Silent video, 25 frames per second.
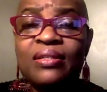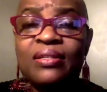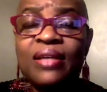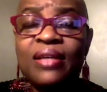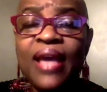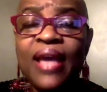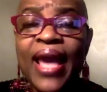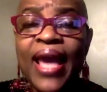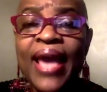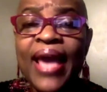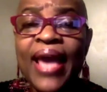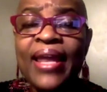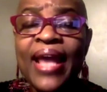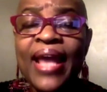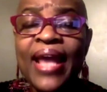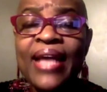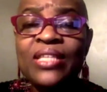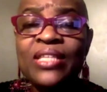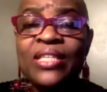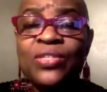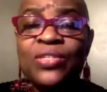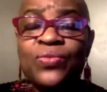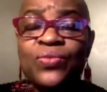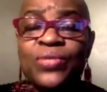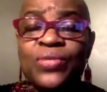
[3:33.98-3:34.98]
And as a
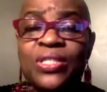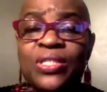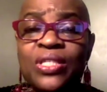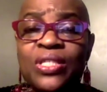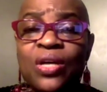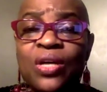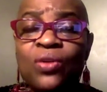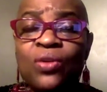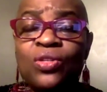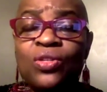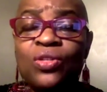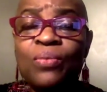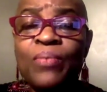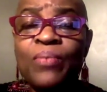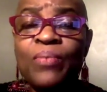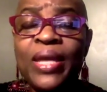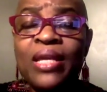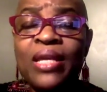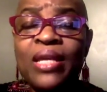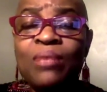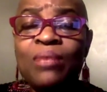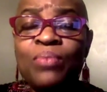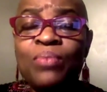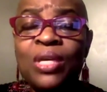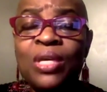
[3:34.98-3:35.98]
result, many
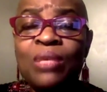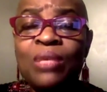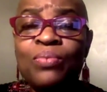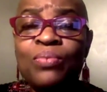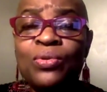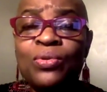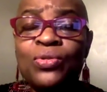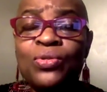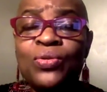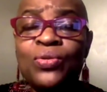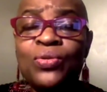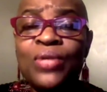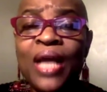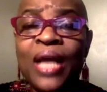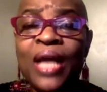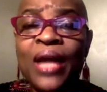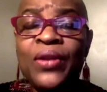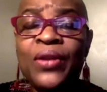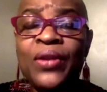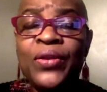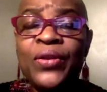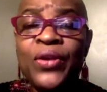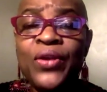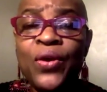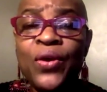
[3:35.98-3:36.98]
people do not
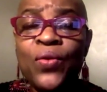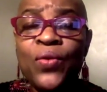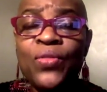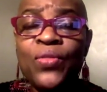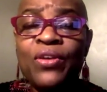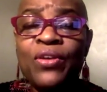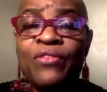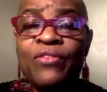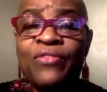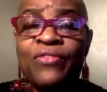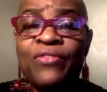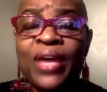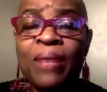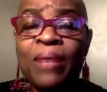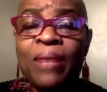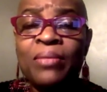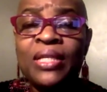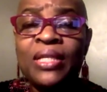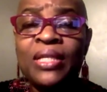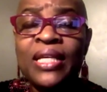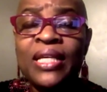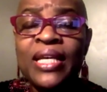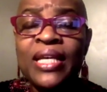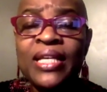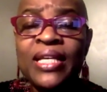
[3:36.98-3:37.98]
know their family
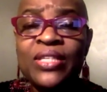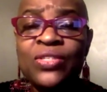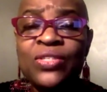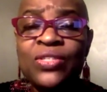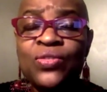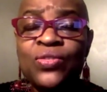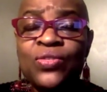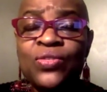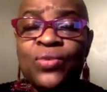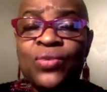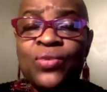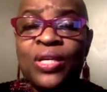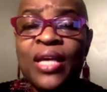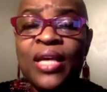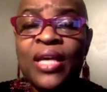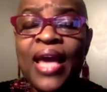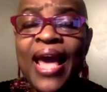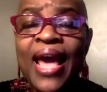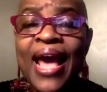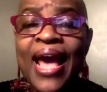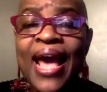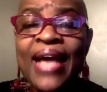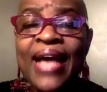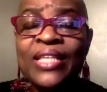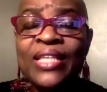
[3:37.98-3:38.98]
history
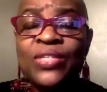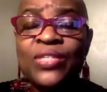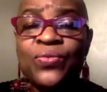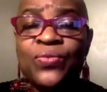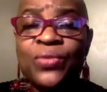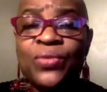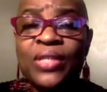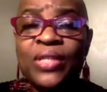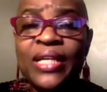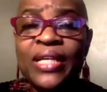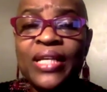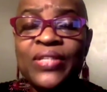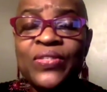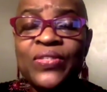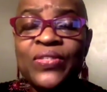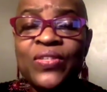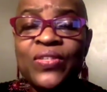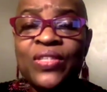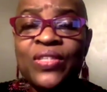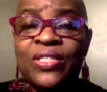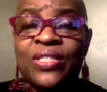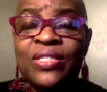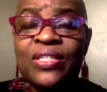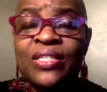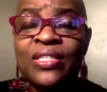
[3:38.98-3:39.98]
as it relates to the
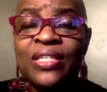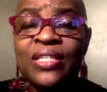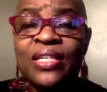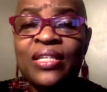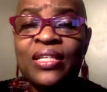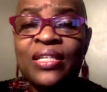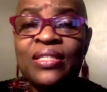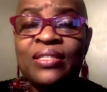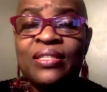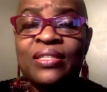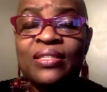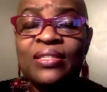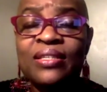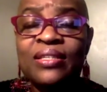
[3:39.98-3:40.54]
disease.